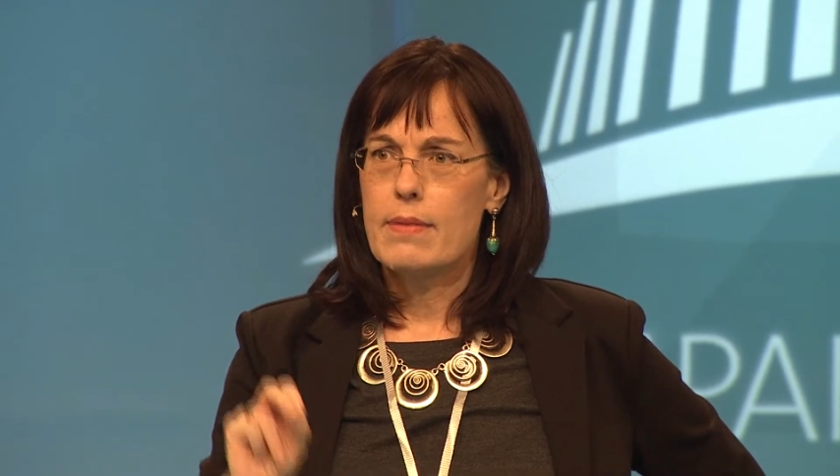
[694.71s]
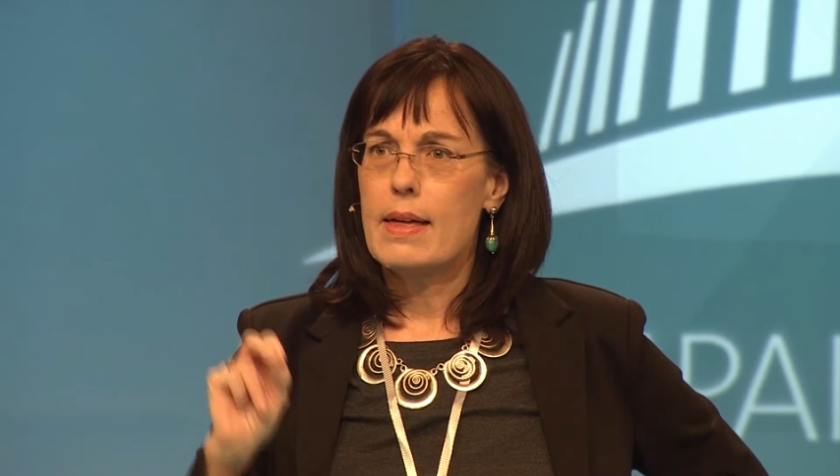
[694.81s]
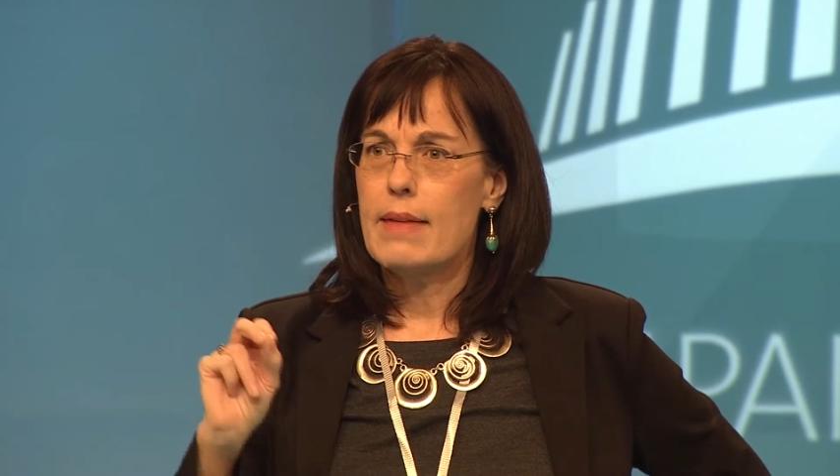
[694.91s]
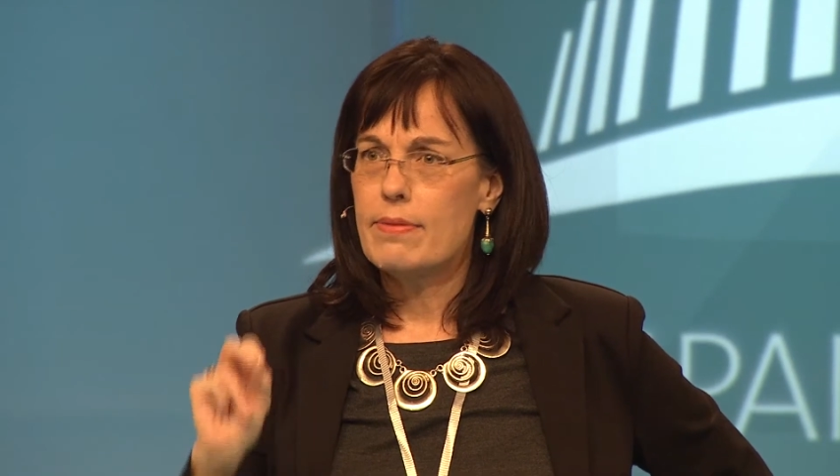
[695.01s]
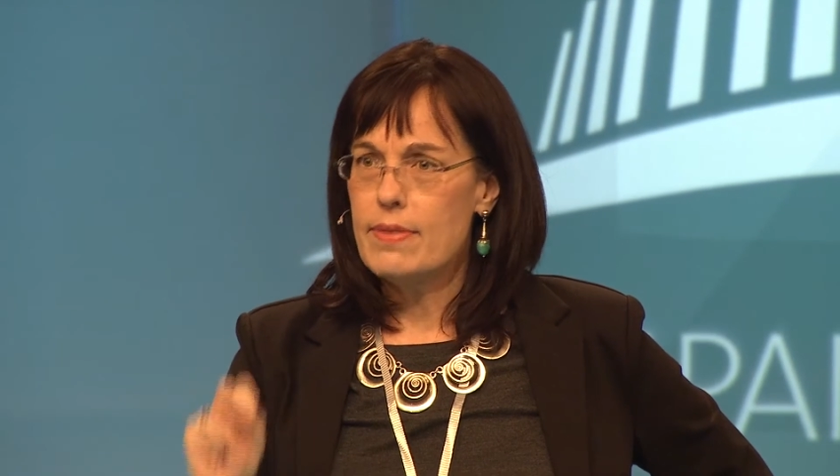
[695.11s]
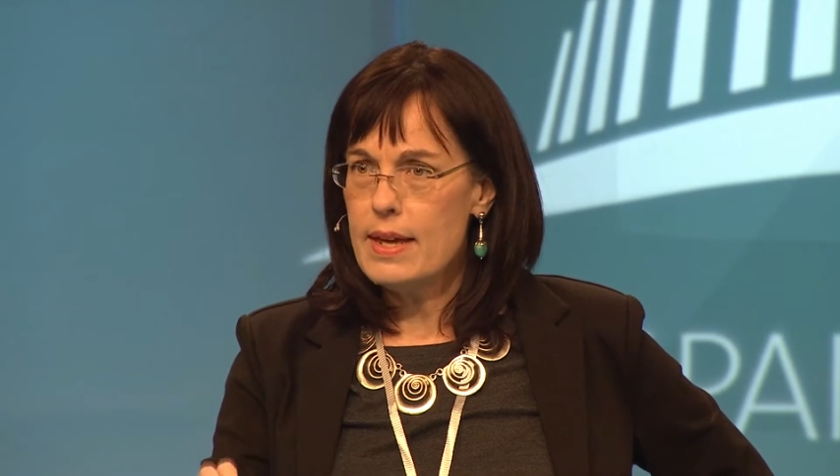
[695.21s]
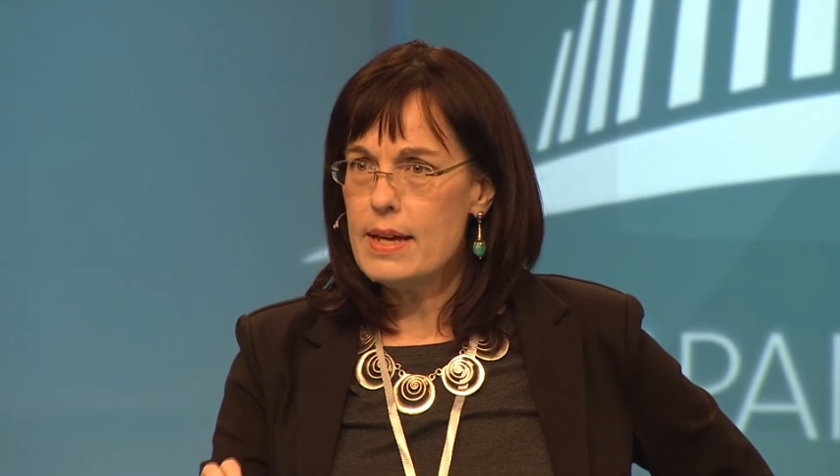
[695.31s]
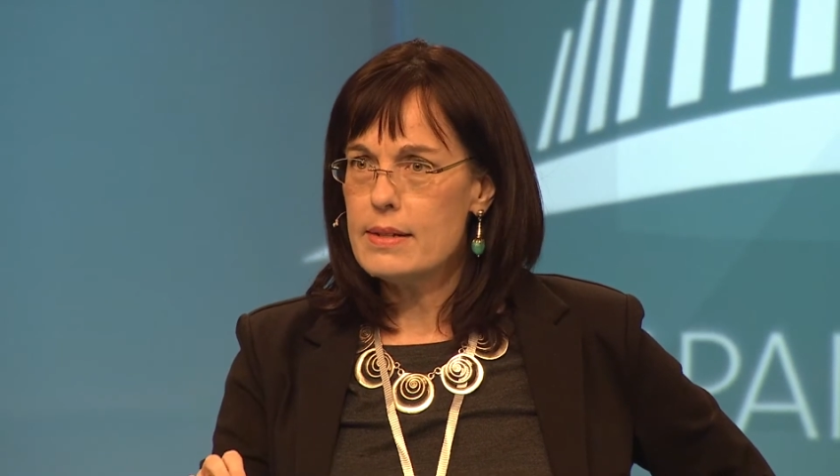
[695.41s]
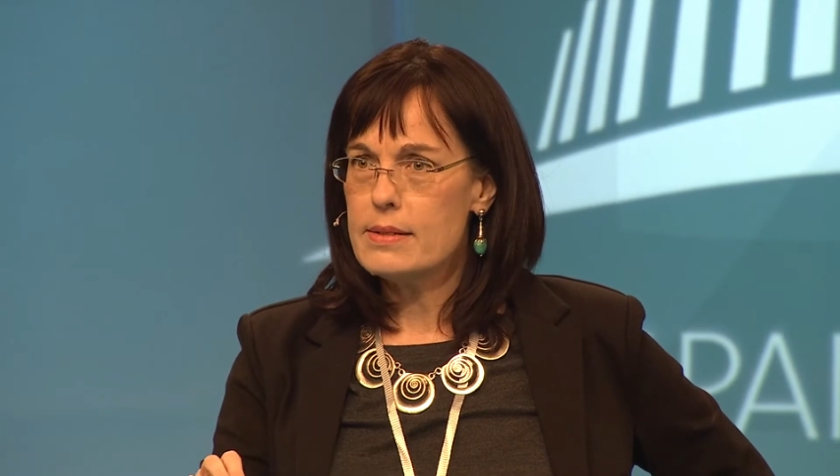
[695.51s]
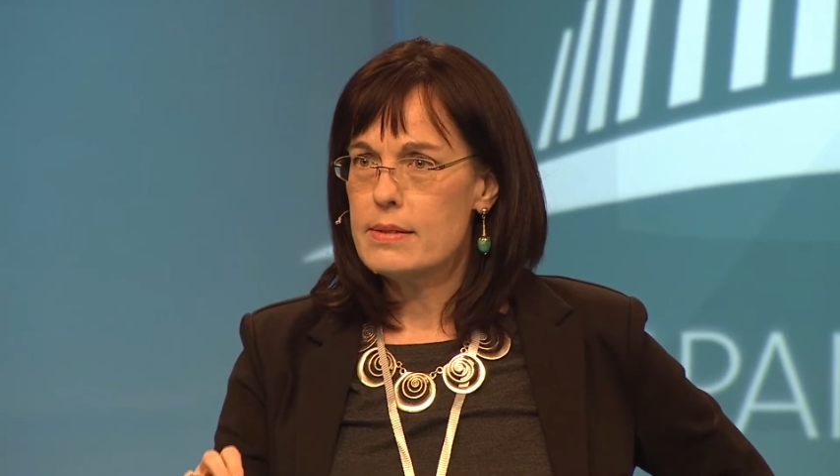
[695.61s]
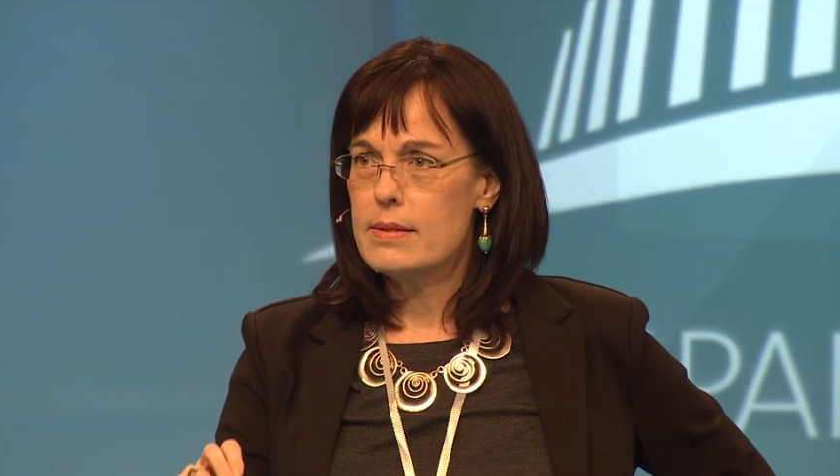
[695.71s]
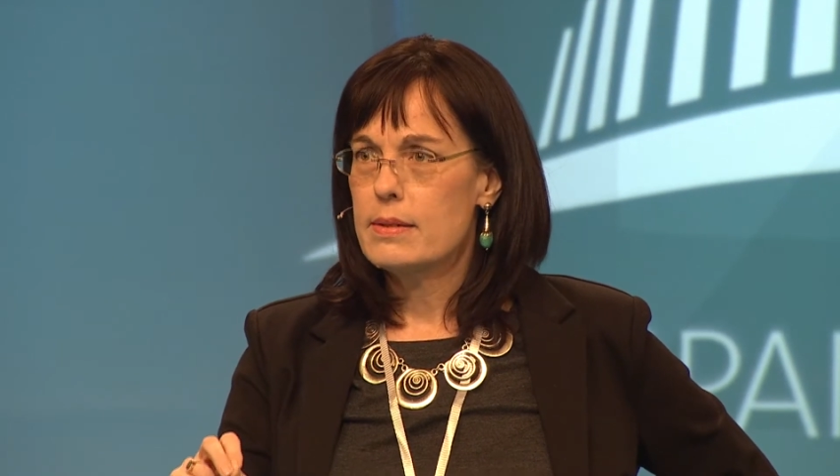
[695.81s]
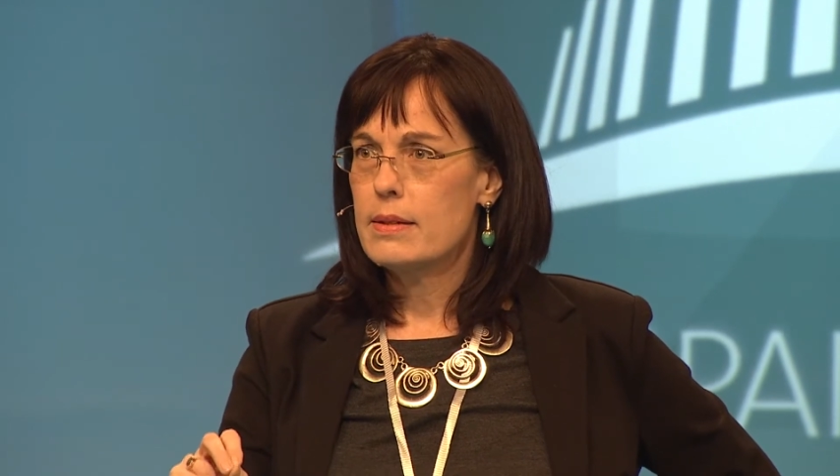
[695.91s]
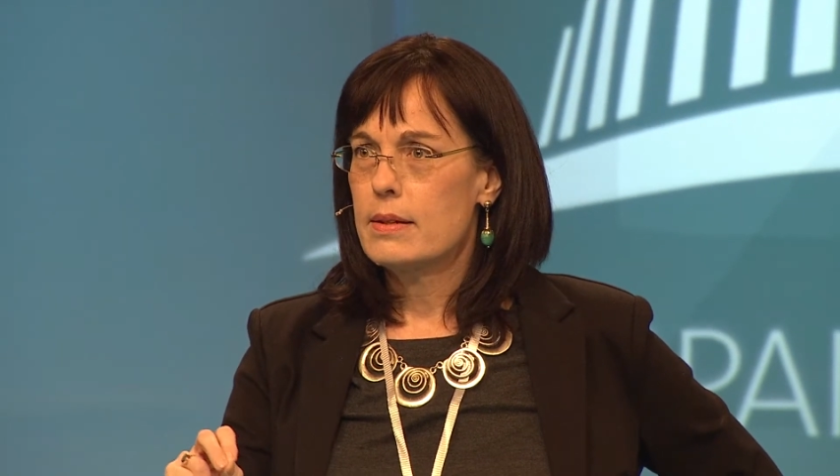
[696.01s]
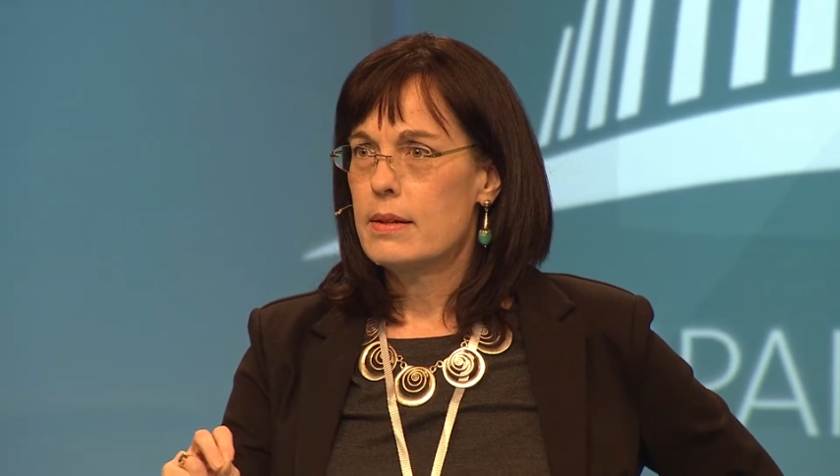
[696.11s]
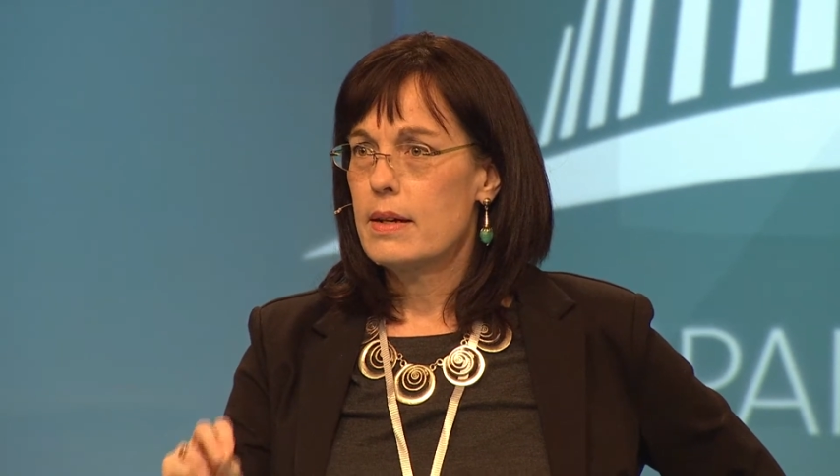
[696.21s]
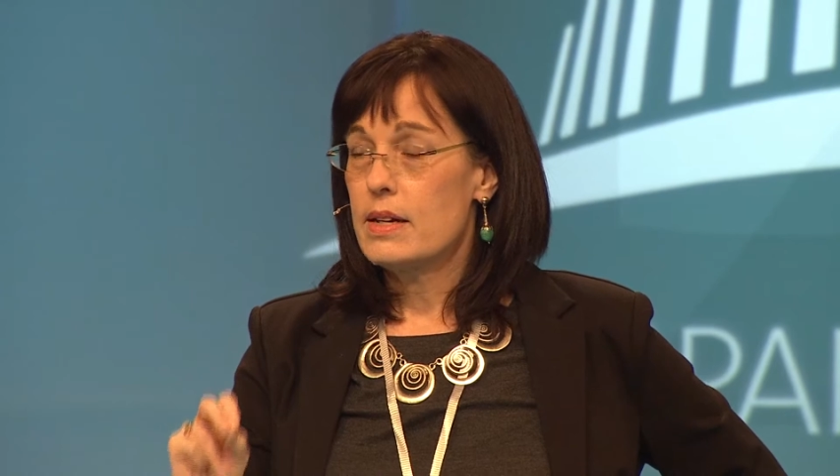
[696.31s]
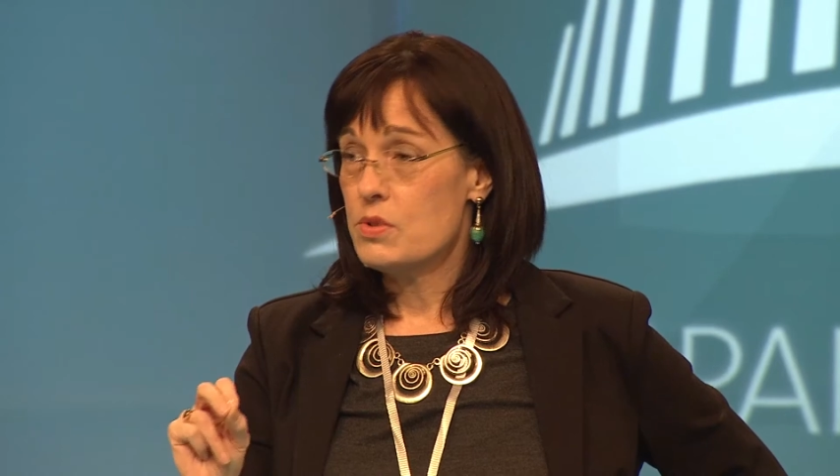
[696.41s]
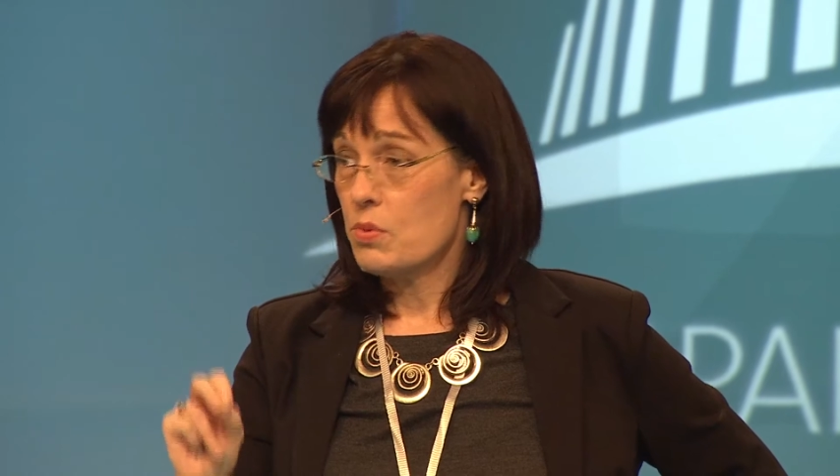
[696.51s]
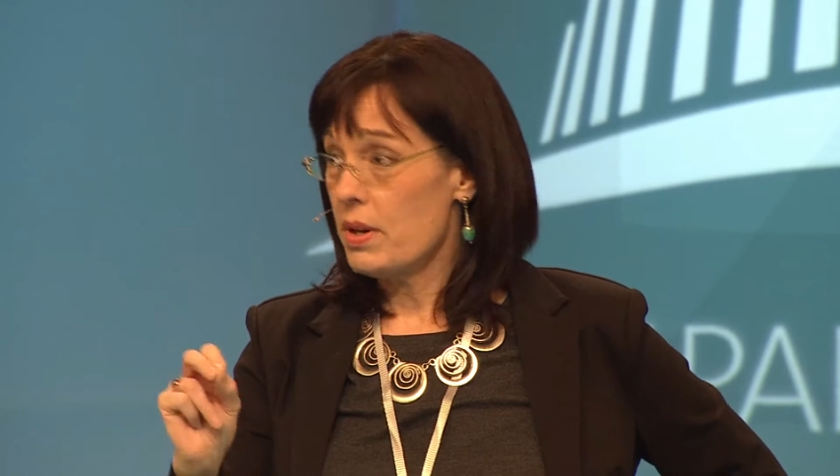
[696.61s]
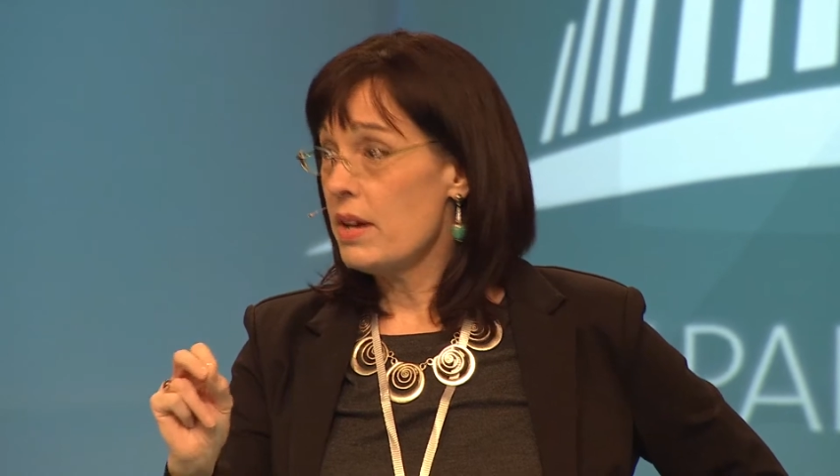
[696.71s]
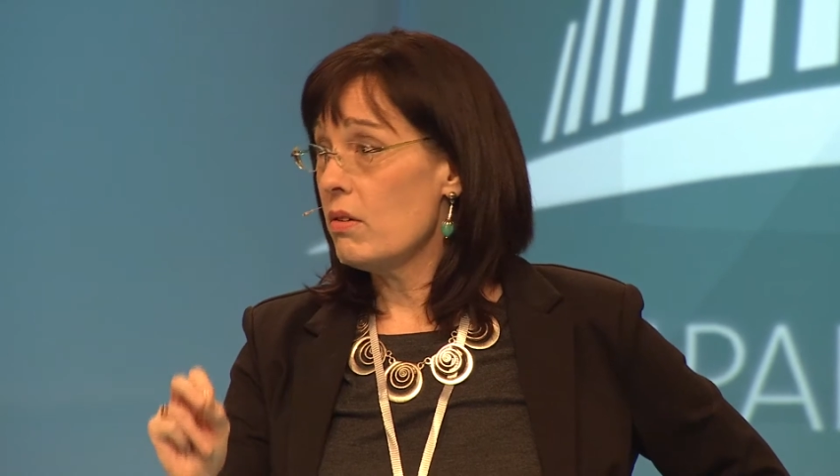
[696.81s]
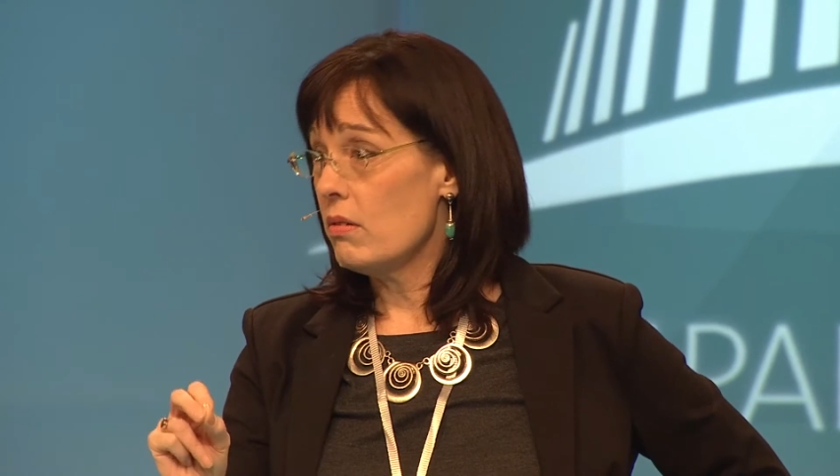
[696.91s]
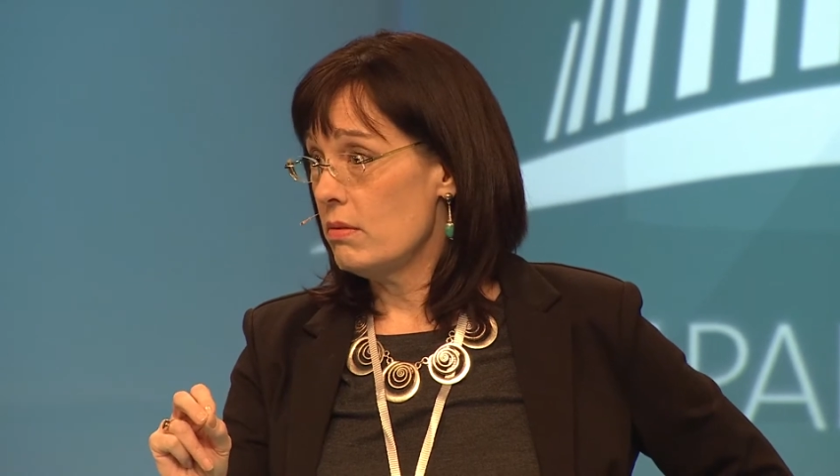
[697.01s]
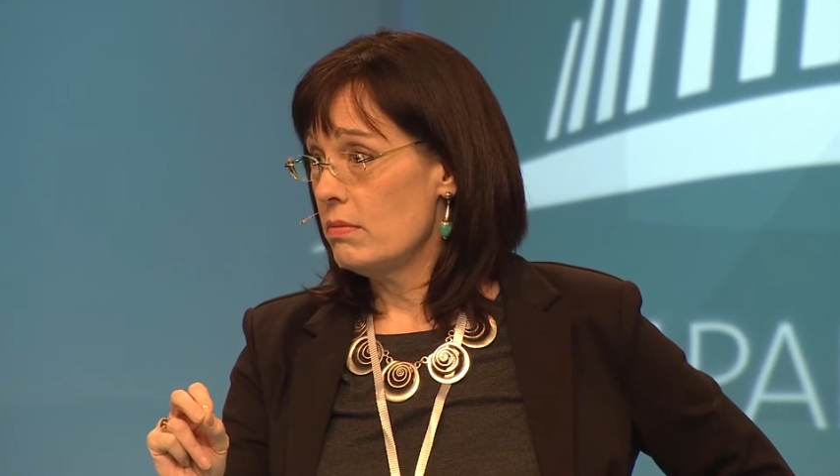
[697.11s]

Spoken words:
that this is real.